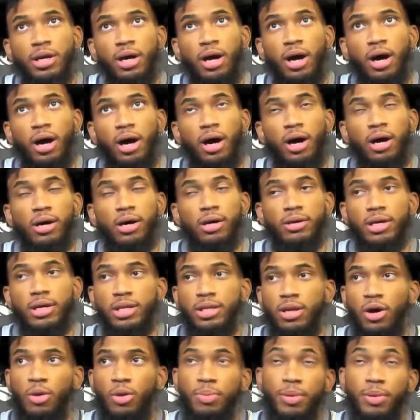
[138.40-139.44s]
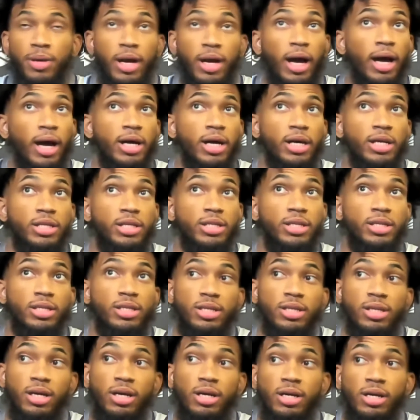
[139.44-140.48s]
uh, hit the open guys.
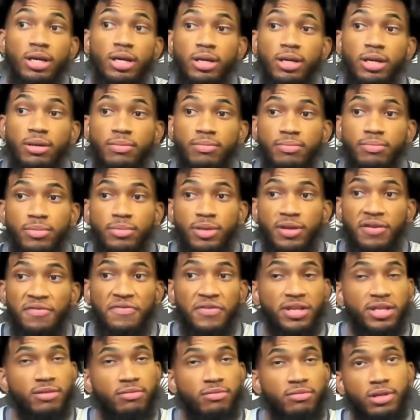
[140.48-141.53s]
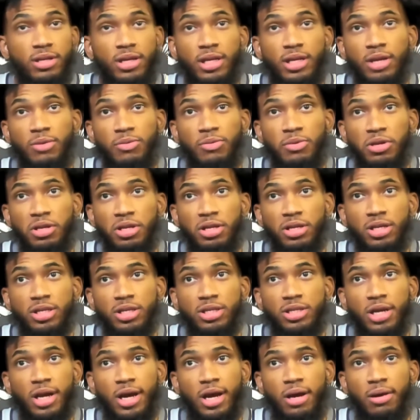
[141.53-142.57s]
Uh, defensively, I think we did a good
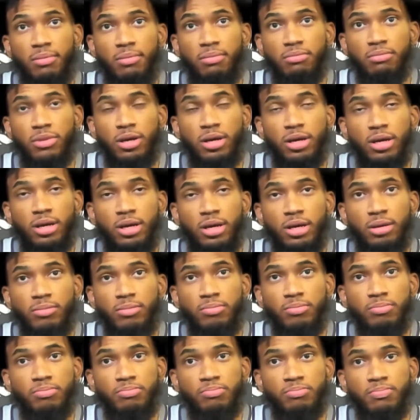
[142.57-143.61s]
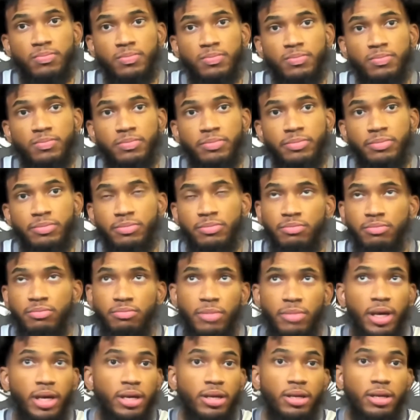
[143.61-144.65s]
job. Uh,
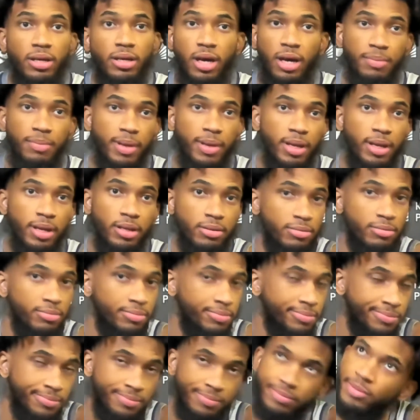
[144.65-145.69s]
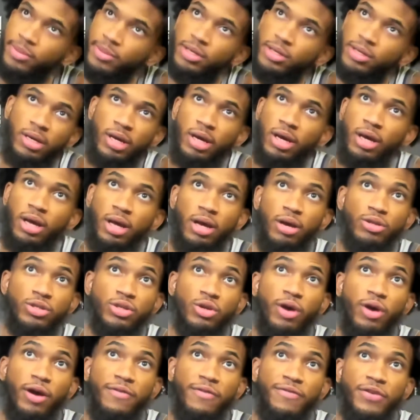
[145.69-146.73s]
man, I mean, it was a
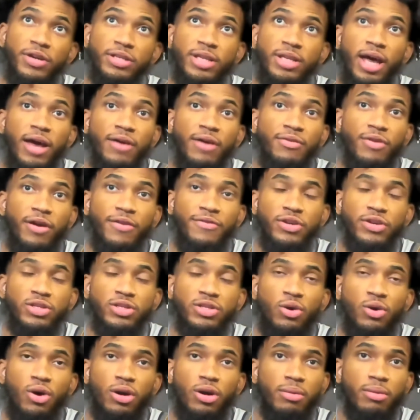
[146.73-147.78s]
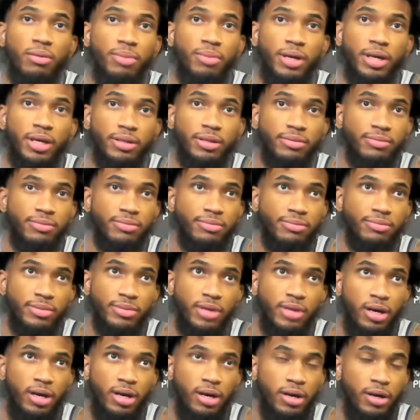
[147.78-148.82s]
great first half, great first quarter, but
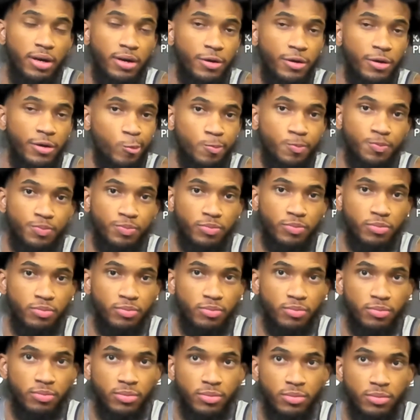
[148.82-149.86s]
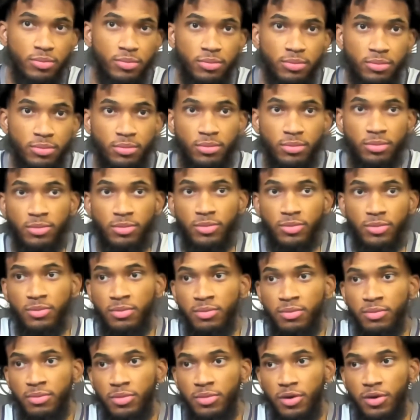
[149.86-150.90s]
uh,
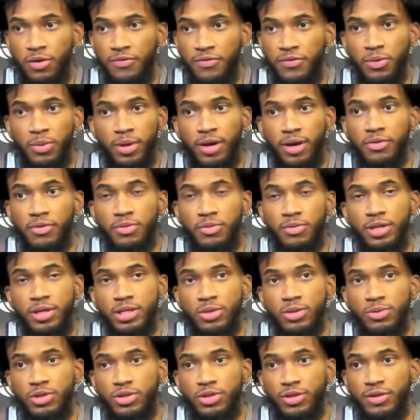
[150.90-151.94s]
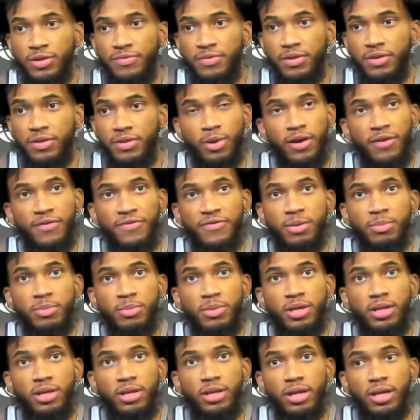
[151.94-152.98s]
you know, for whatever reason, we drifted away from
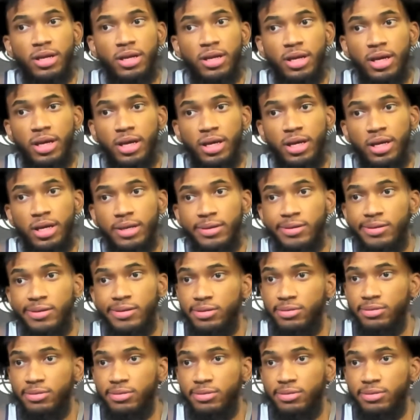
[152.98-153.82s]
it, and